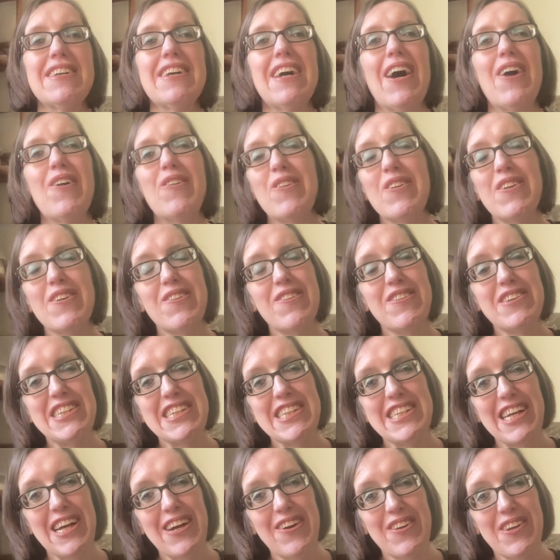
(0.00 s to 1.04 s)
I will already
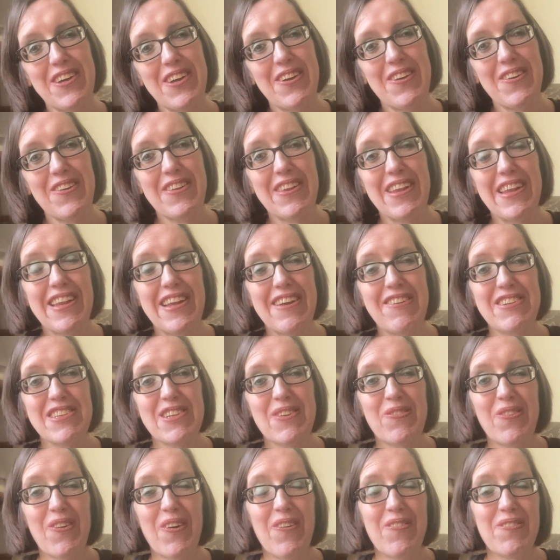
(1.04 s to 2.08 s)
tell you that there is a
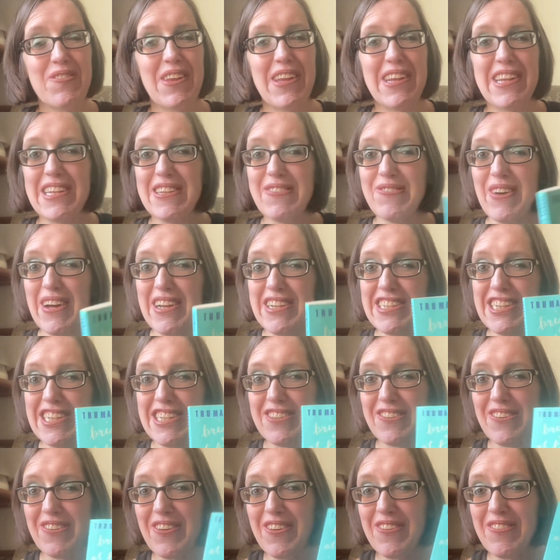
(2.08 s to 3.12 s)
prompt that this
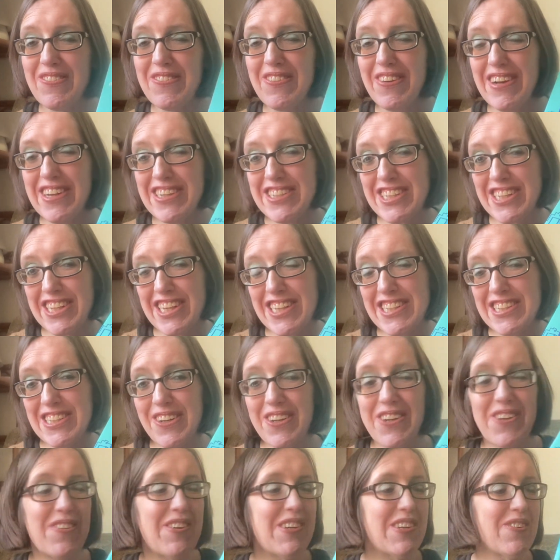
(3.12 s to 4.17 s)
matches, although I'm not actually going to tell
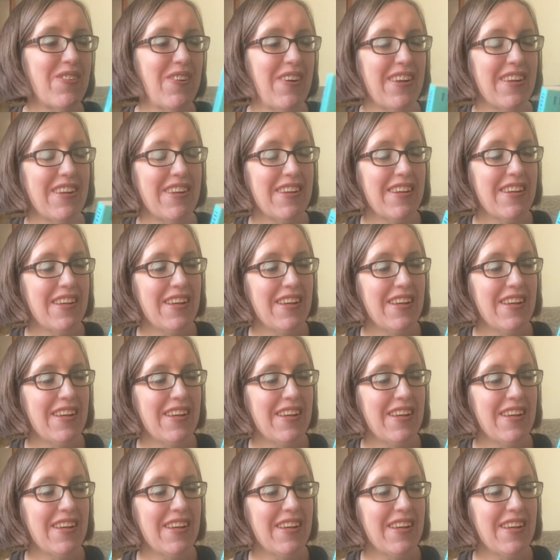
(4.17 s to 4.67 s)
you which one.